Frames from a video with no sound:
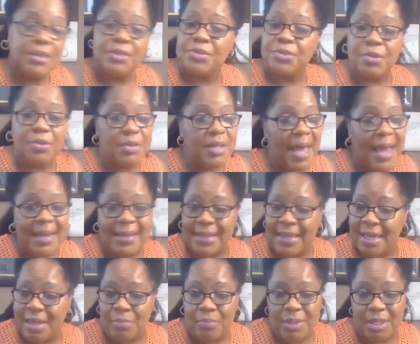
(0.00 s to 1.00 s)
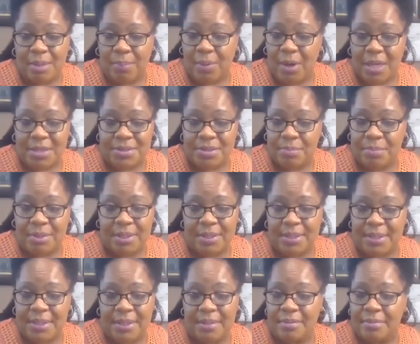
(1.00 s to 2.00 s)
So that can't be a
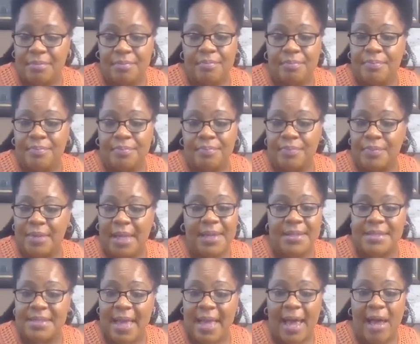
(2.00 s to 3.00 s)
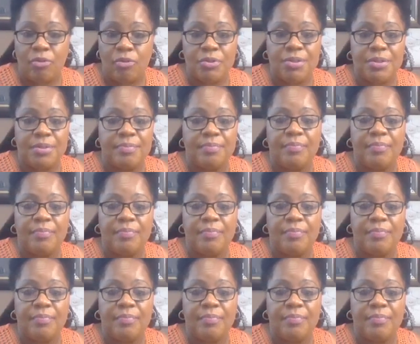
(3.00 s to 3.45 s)
possibility. That is out.